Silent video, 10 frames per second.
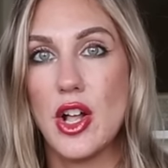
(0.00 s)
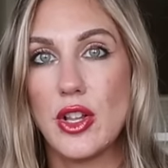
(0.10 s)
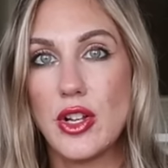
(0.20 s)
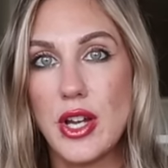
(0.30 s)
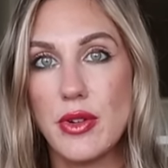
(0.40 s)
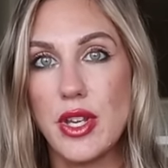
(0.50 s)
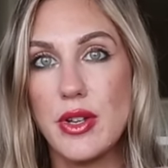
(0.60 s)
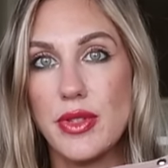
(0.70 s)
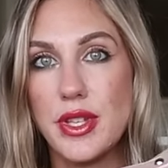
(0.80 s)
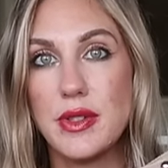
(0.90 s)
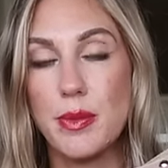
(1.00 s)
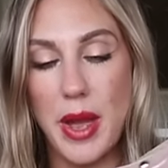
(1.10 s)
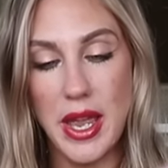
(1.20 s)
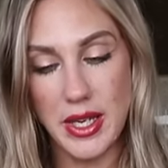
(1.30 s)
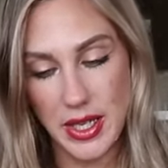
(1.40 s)
look how cute this
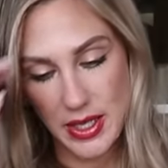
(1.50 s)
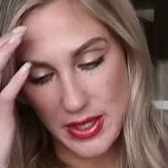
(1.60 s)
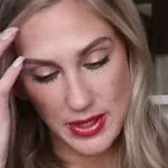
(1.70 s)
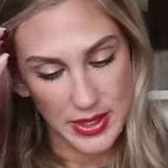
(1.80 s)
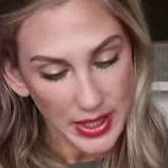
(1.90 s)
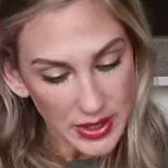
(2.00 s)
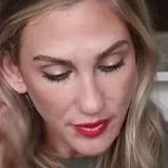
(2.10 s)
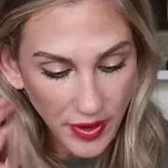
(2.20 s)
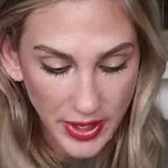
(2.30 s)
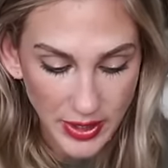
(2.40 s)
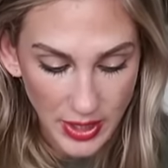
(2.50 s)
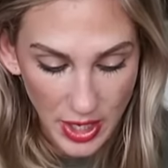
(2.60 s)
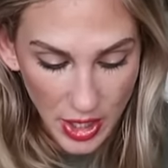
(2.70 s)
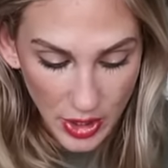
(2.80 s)
bag is. That's fun.